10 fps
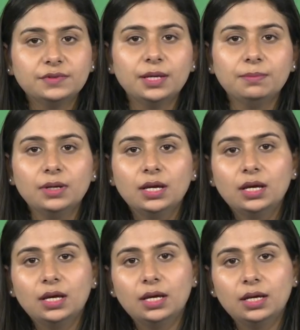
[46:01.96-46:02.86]
give them
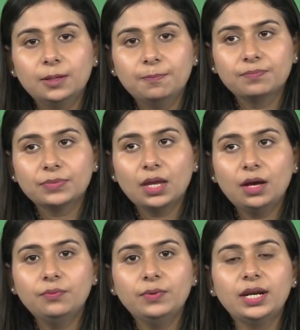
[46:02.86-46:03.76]
a
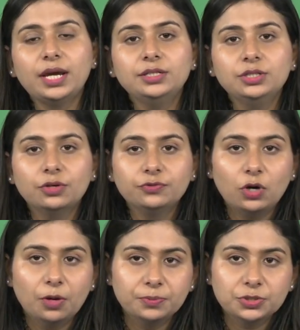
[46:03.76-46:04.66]
variety of
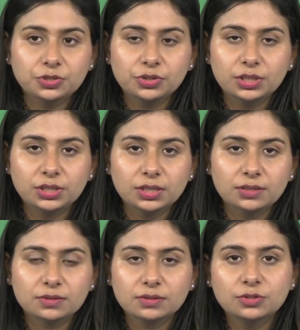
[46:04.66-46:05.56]

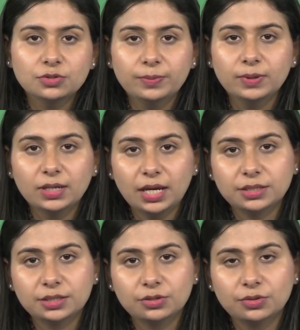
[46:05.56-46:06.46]
opportunities to
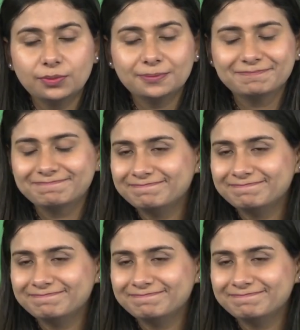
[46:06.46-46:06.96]
get it through.